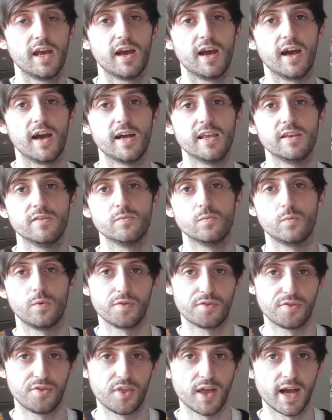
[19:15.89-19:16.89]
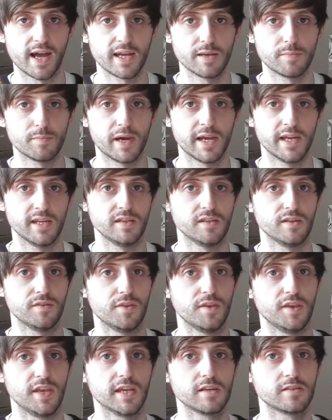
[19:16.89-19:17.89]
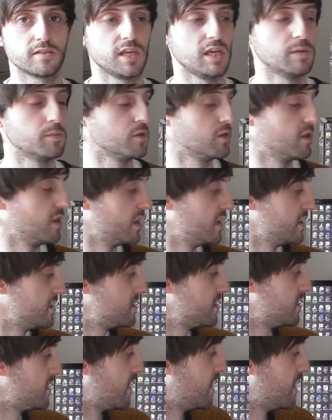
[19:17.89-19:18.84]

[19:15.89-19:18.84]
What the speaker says: And with that in mind, the next game on the list,